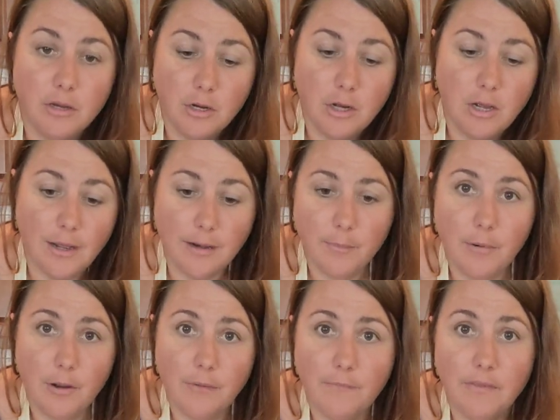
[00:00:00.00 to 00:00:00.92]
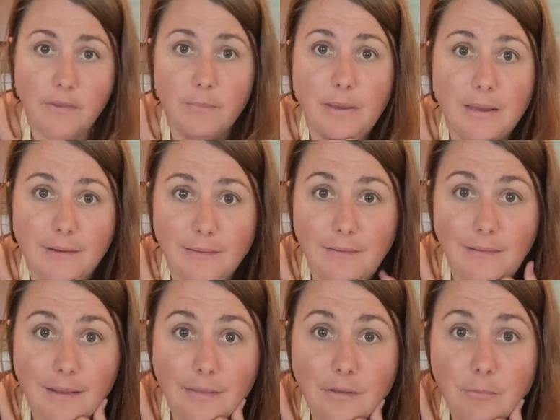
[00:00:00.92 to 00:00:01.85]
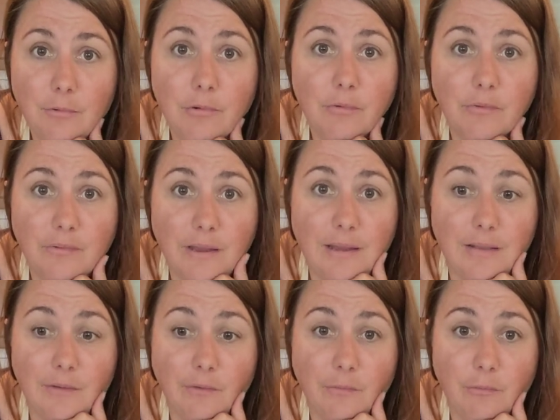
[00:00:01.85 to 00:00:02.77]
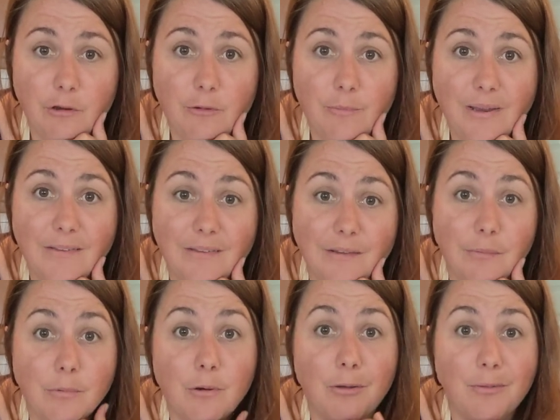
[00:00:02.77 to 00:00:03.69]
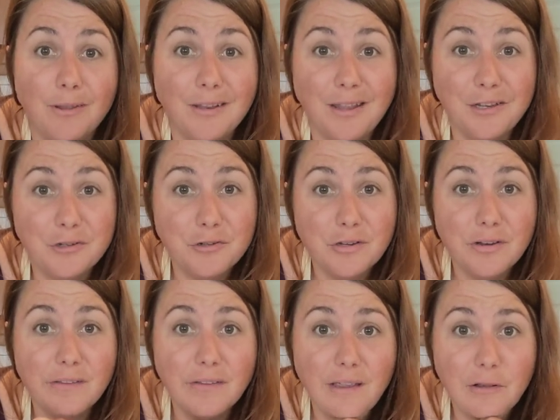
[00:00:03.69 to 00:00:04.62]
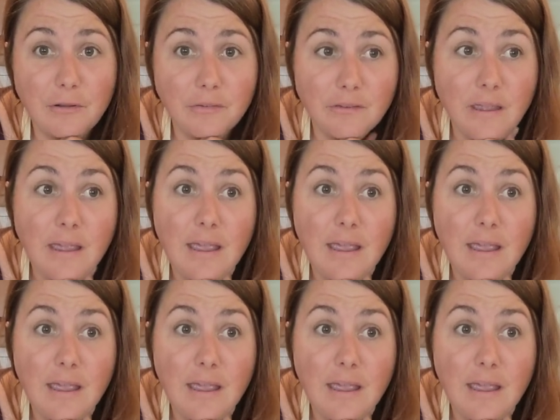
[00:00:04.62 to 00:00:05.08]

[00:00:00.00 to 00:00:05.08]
Cut them off at the base, let the roots stay in the soil because that's where all the nitrogen is housed,